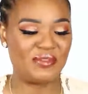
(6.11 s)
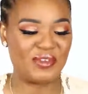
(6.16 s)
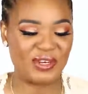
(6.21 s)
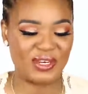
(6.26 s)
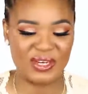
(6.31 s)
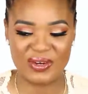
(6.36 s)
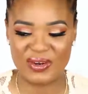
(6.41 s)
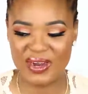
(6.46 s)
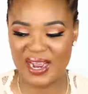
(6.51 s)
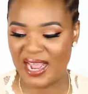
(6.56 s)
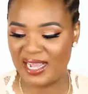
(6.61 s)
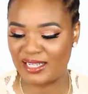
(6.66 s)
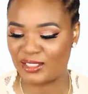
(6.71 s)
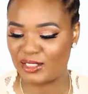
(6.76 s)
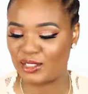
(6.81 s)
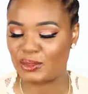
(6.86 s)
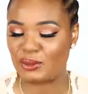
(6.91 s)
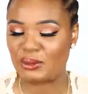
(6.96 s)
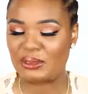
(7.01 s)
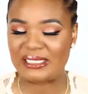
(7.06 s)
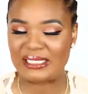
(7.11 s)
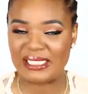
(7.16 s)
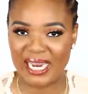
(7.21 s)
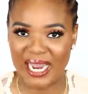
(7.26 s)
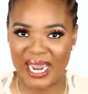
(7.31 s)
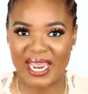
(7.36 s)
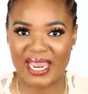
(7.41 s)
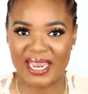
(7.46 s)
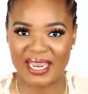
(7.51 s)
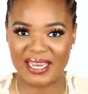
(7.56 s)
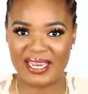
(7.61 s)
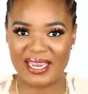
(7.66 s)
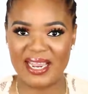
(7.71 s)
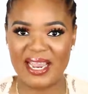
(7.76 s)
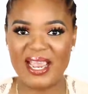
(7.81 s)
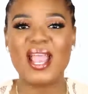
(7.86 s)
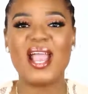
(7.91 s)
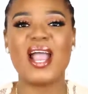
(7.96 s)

video, and today